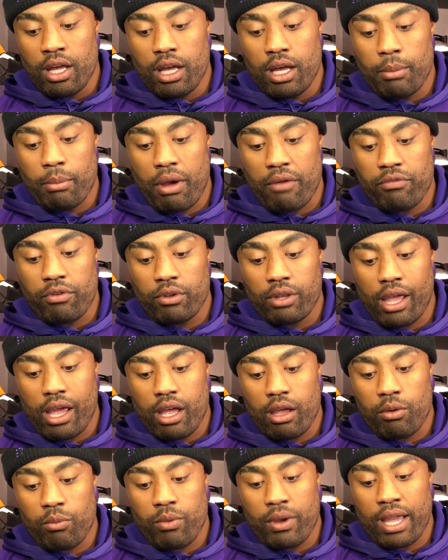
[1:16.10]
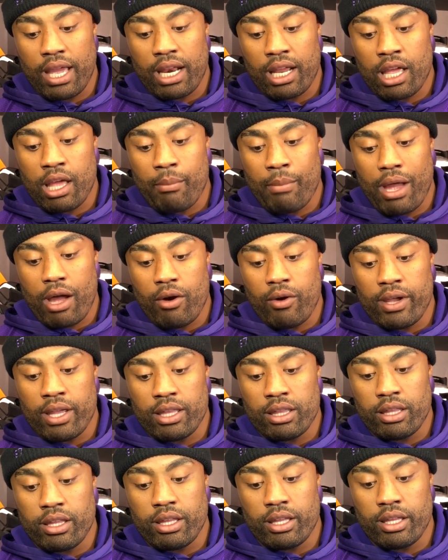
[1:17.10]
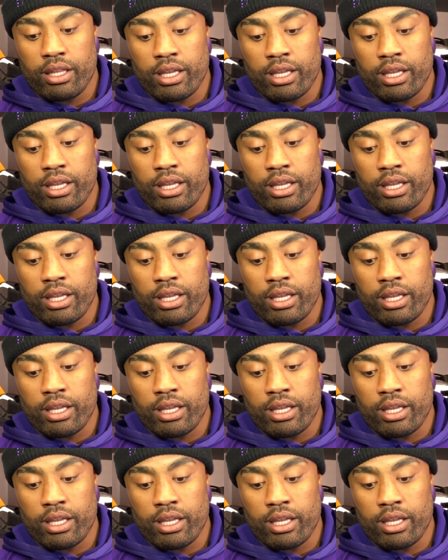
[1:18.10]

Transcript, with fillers: Um, I feel that we got to come out and